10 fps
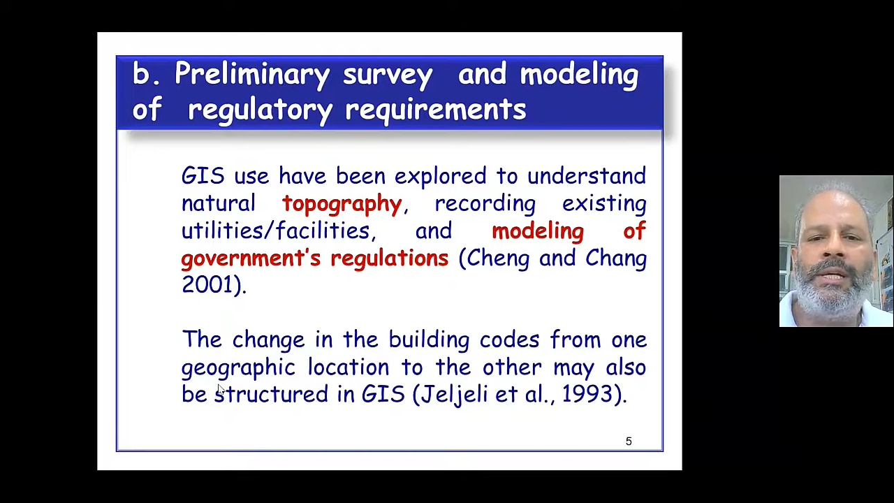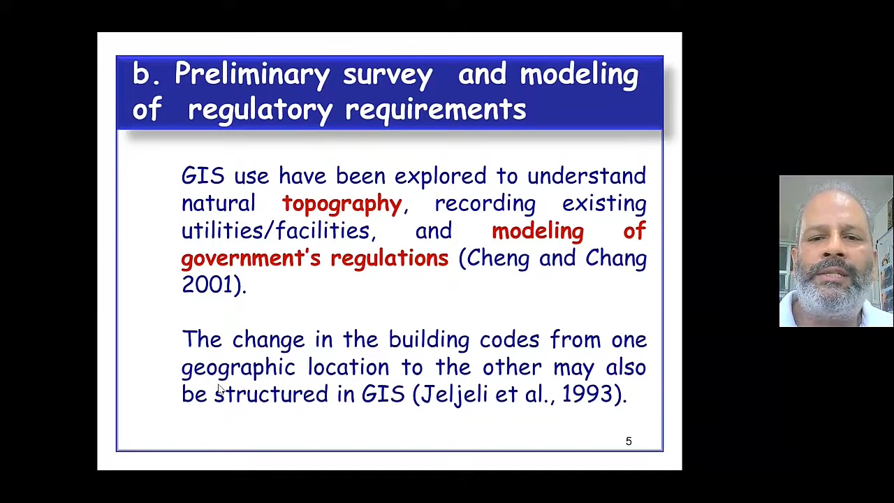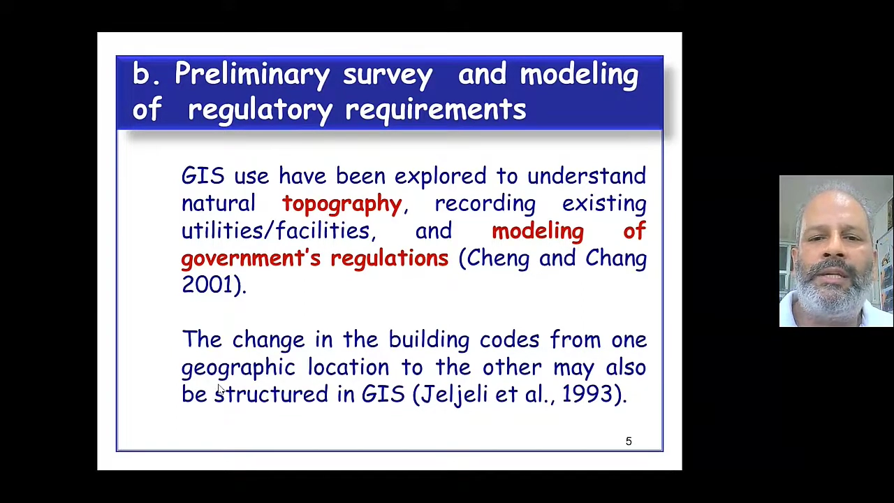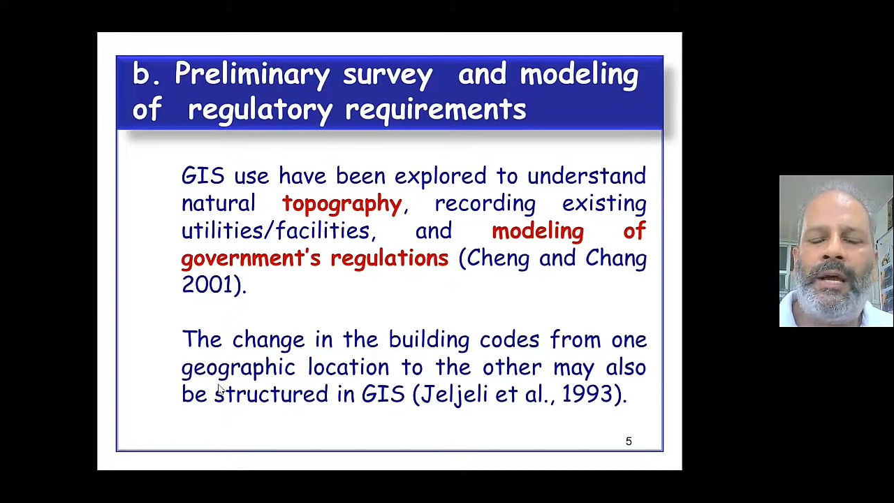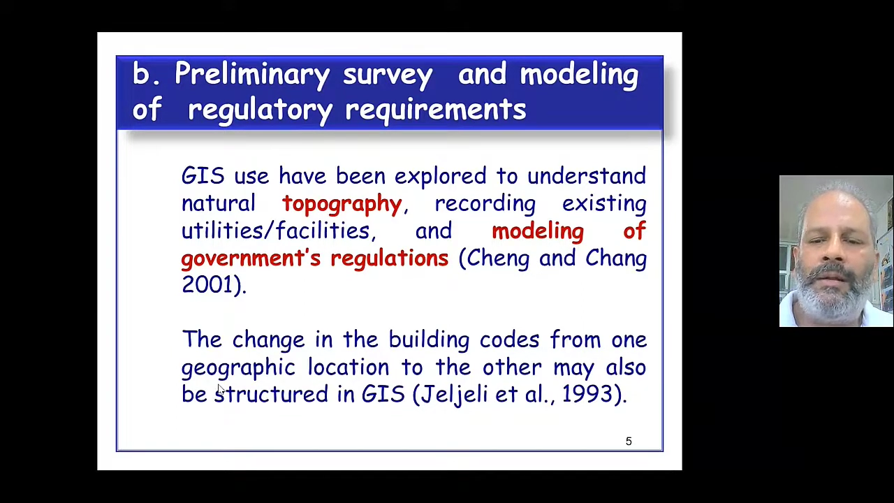
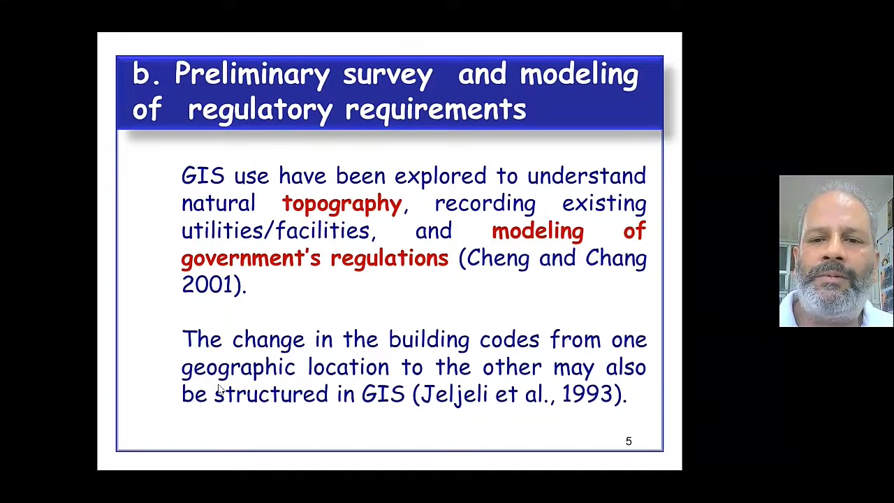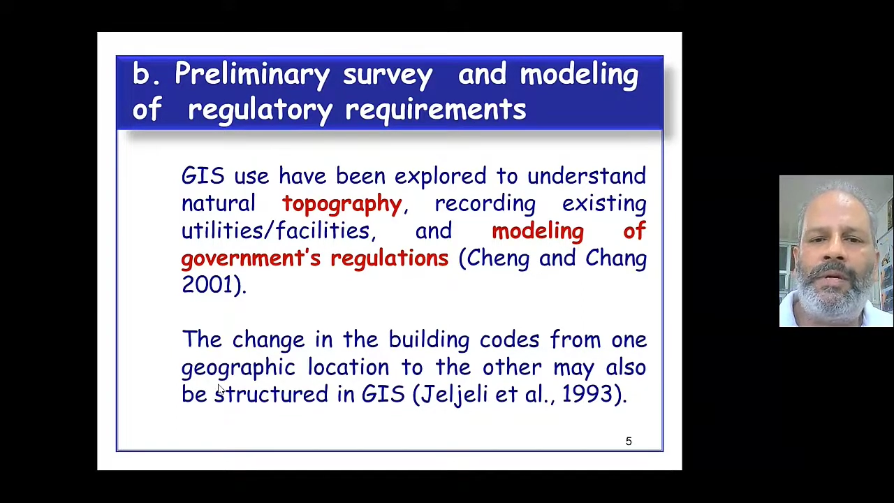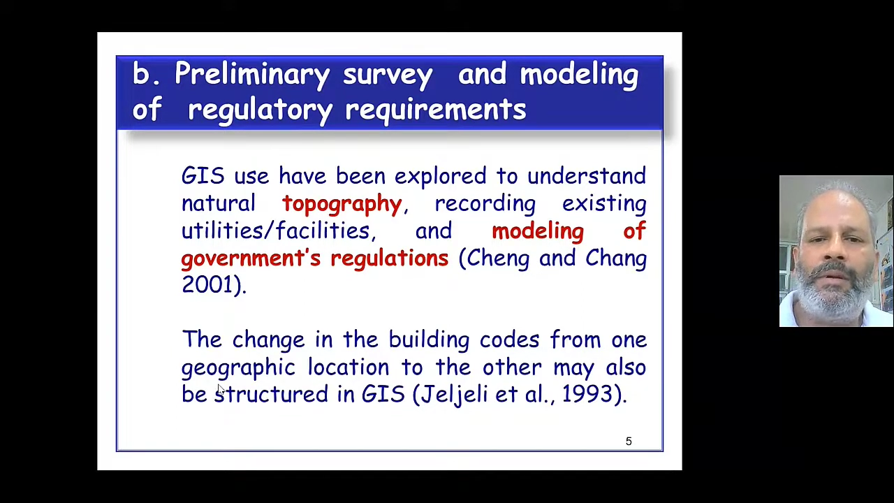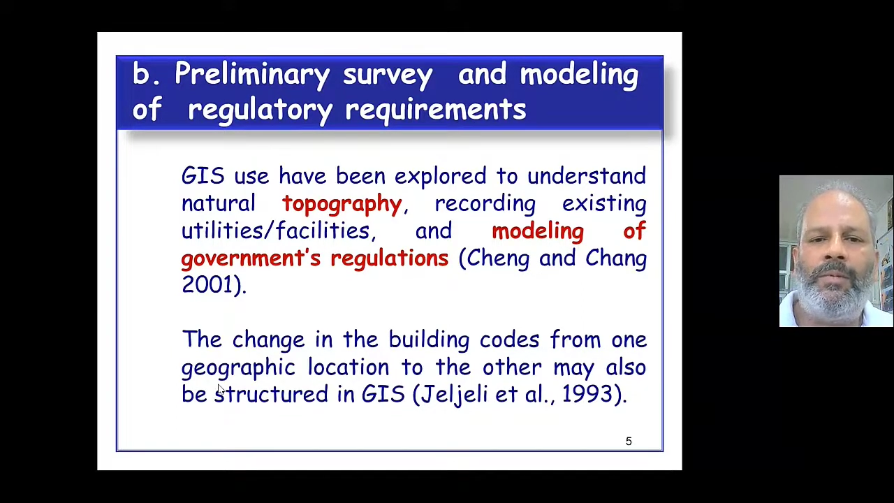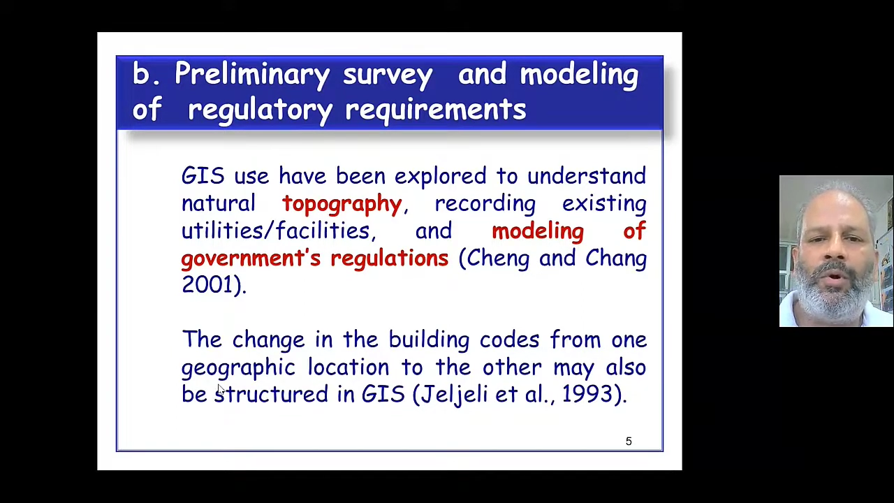GIS
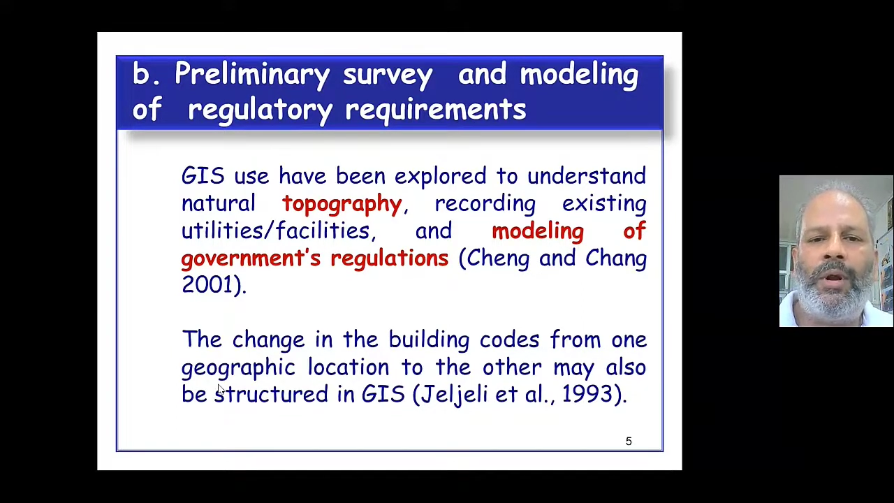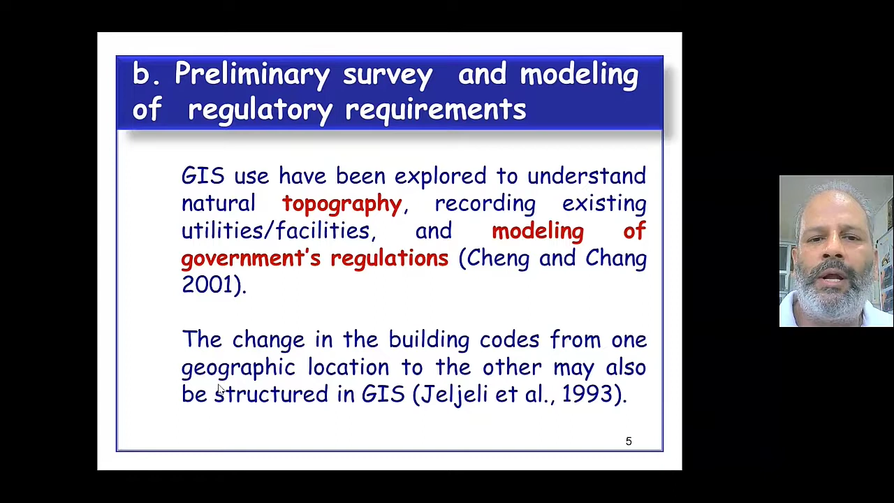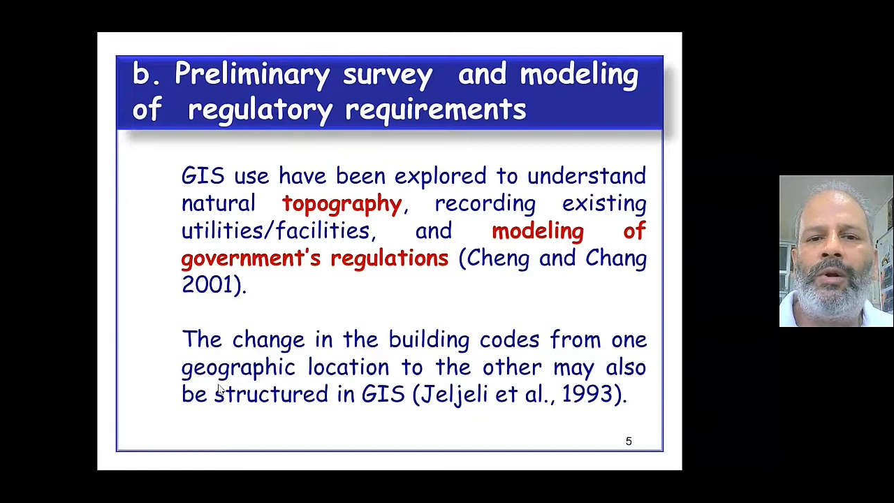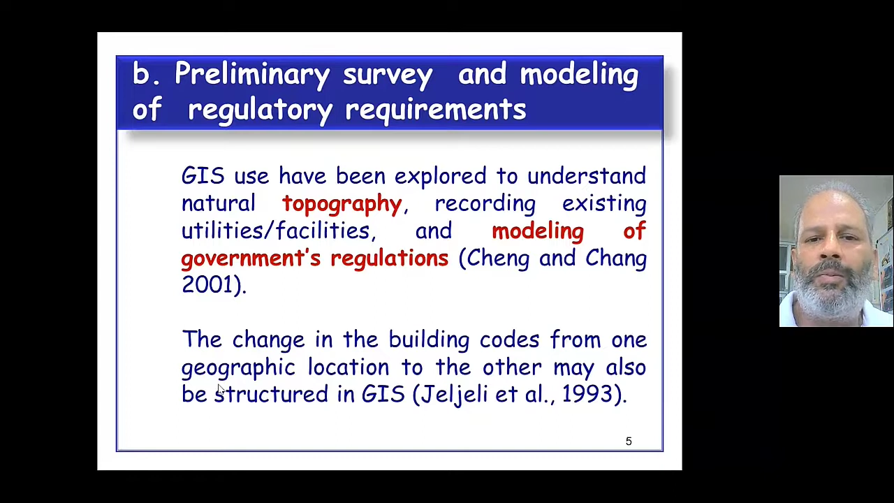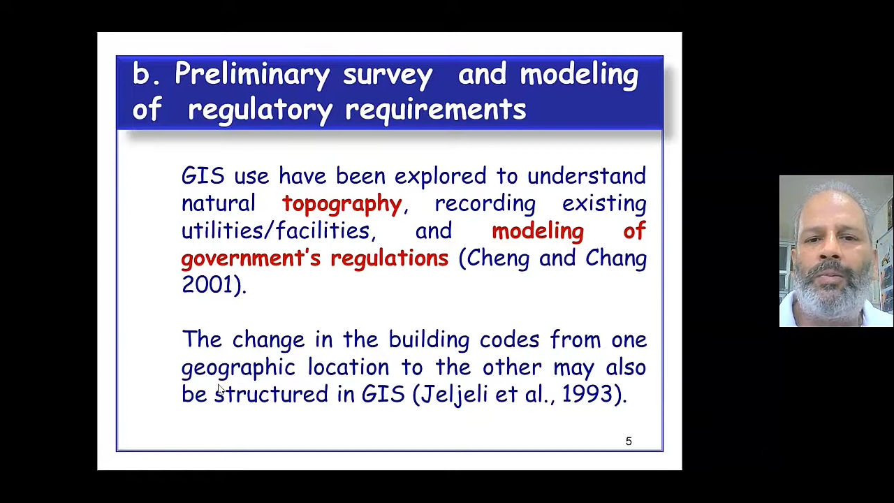helps in
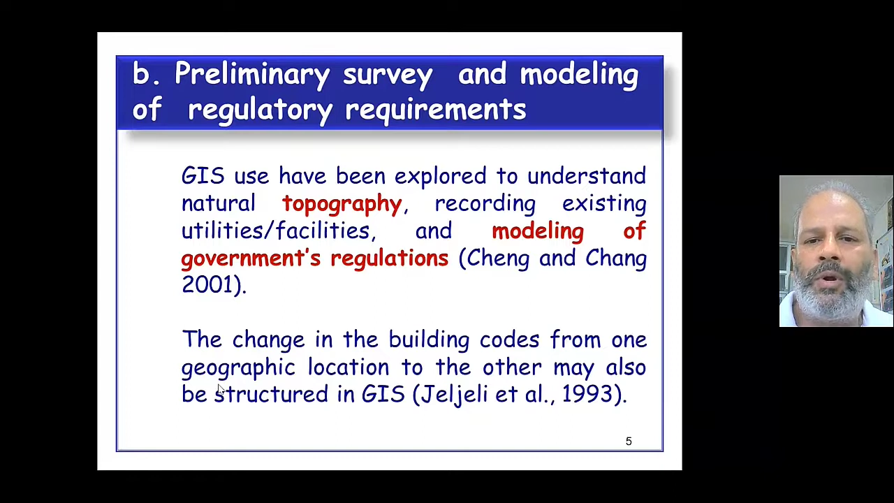modeling